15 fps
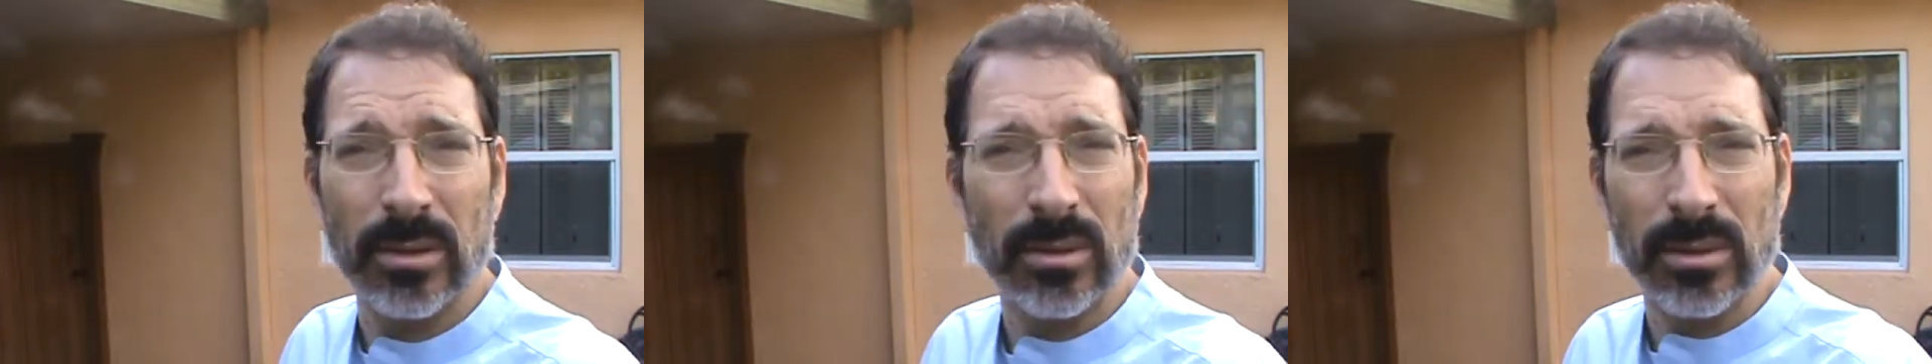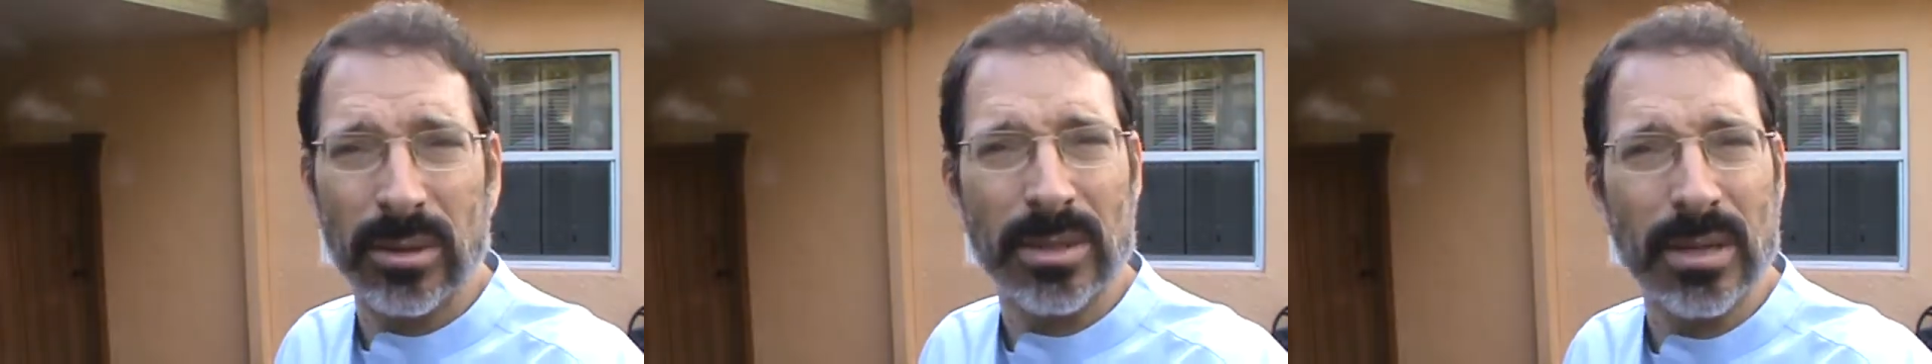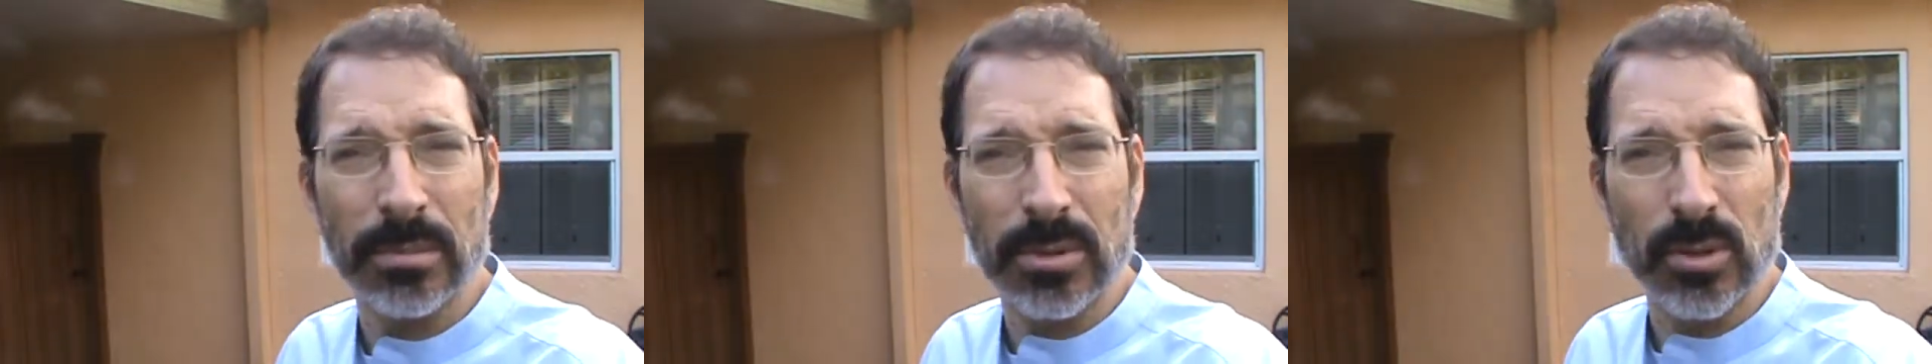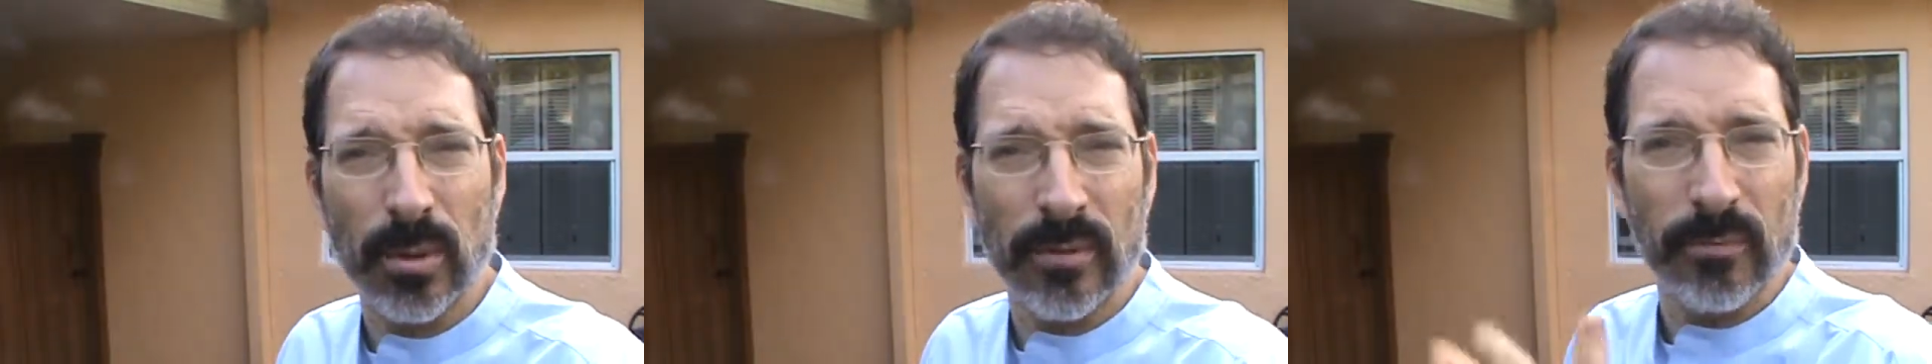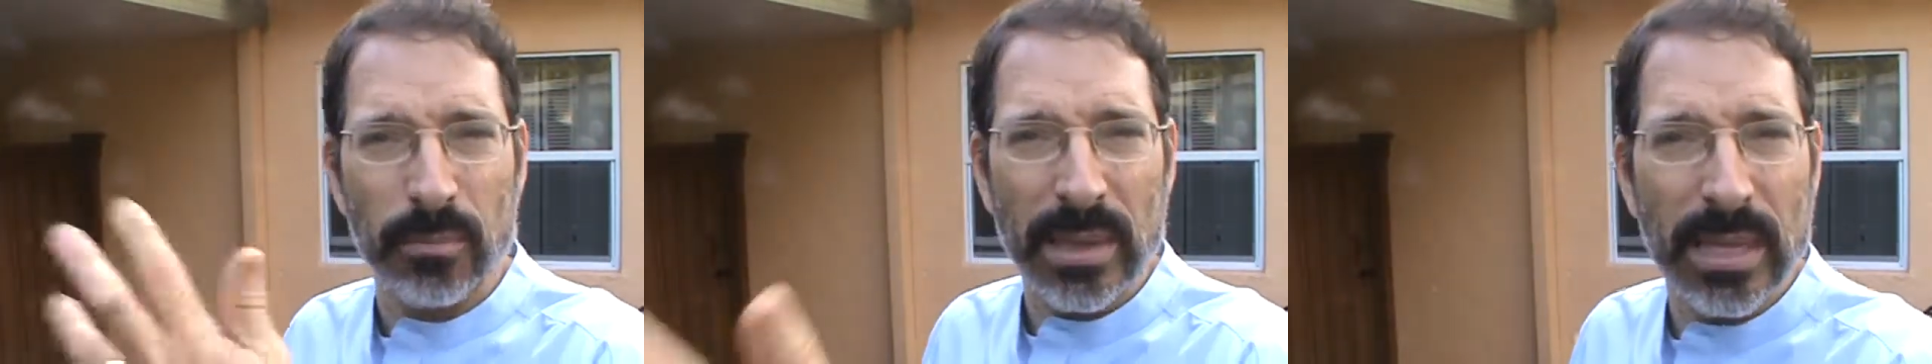or some sort
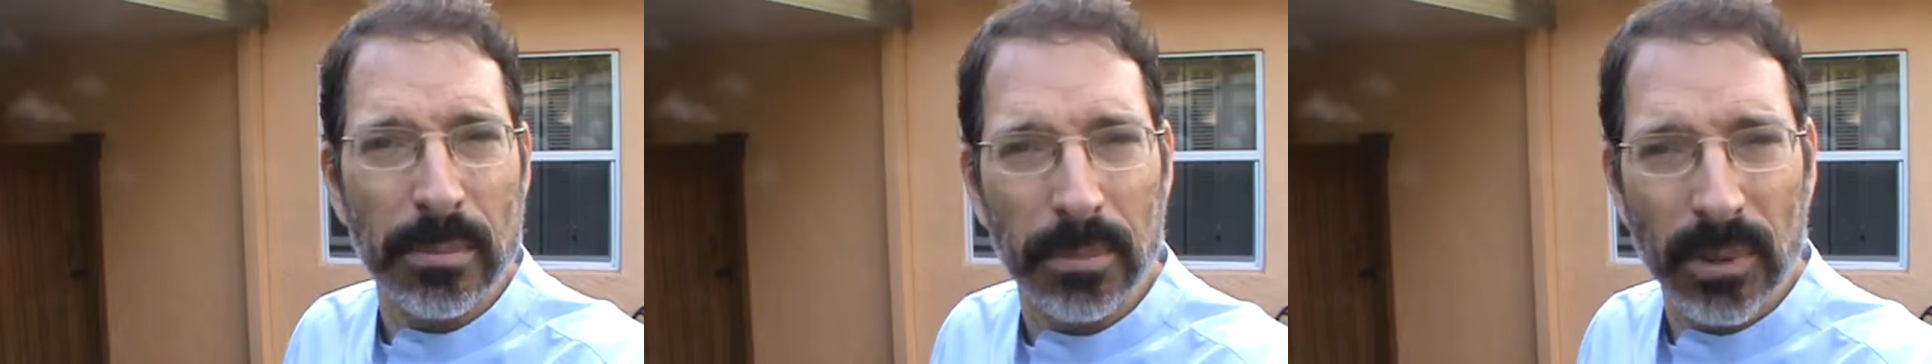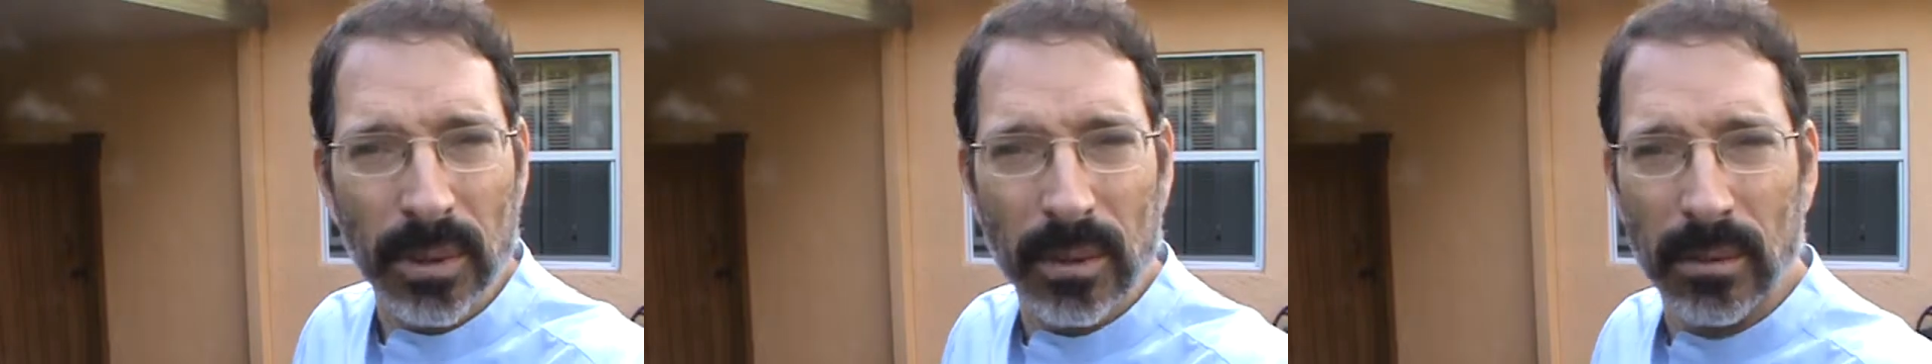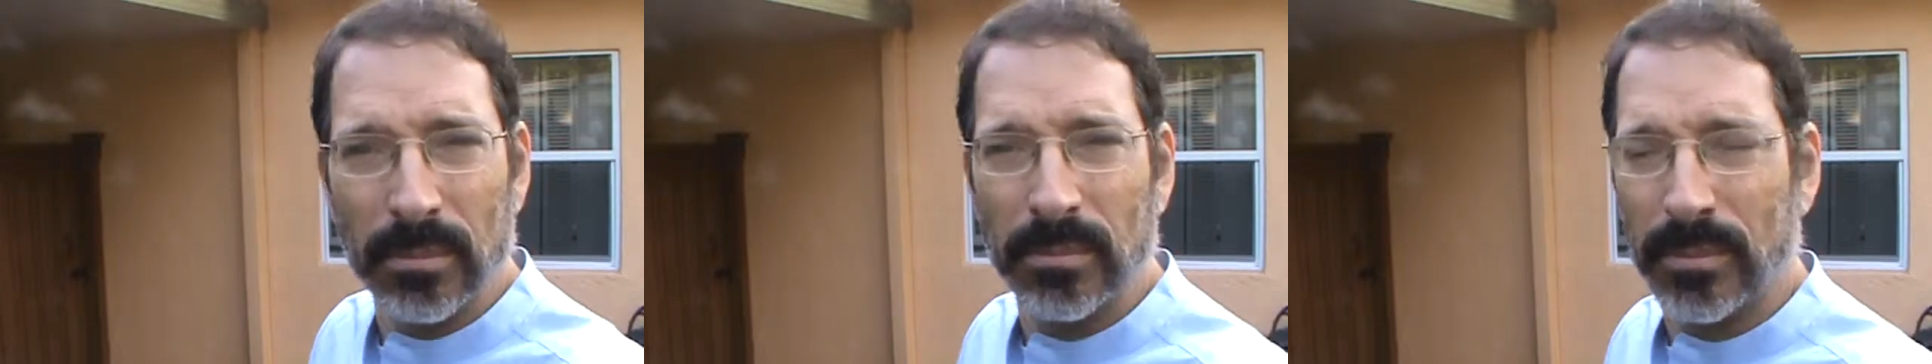of people